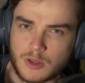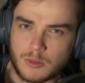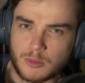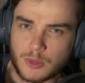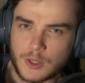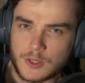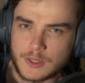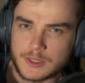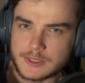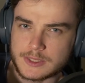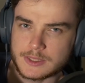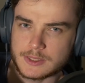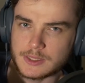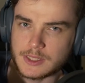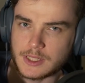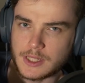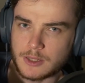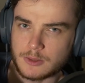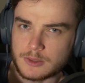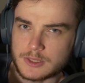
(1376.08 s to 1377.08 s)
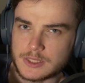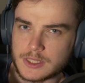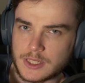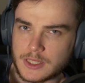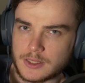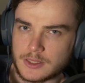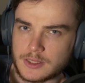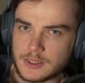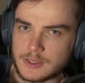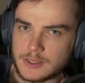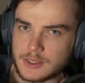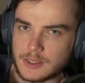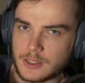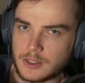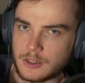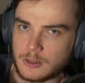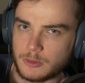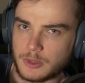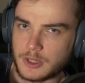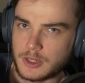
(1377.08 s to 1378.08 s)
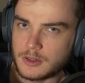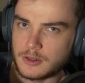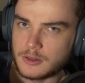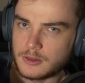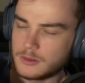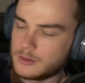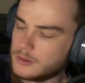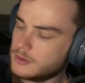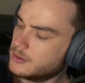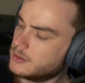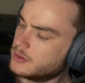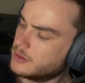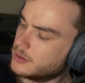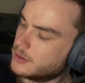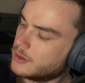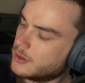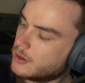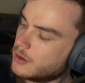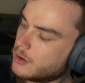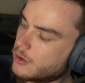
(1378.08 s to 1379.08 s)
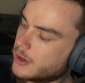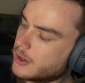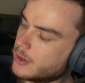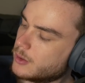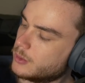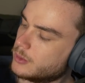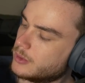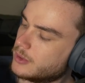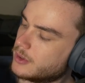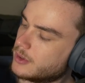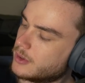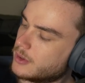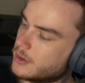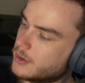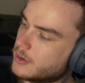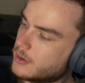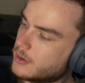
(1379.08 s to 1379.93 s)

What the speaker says: The box that I was sent is a little bit crinkled,